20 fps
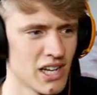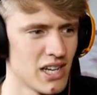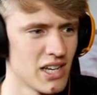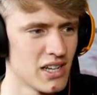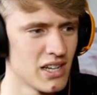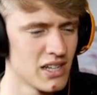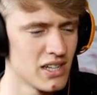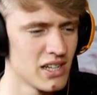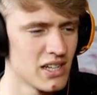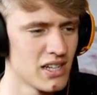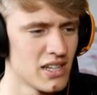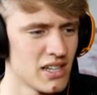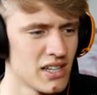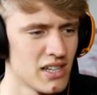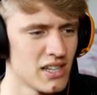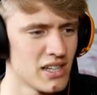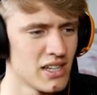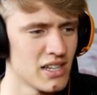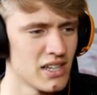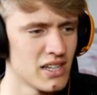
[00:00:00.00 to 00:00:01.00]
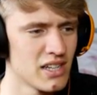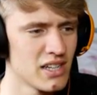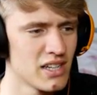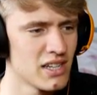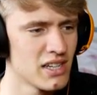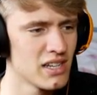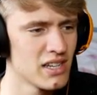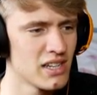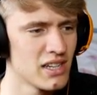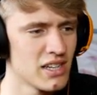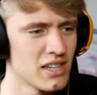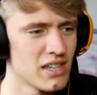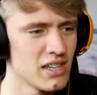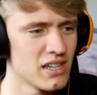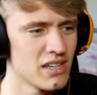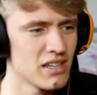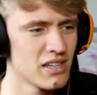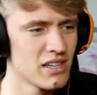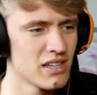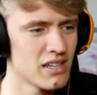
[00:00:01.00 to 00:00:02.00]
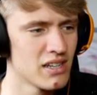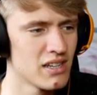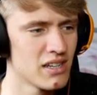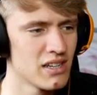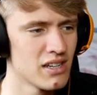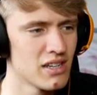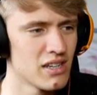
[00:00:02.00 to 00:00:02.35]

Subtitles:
No one is speaking in this clip.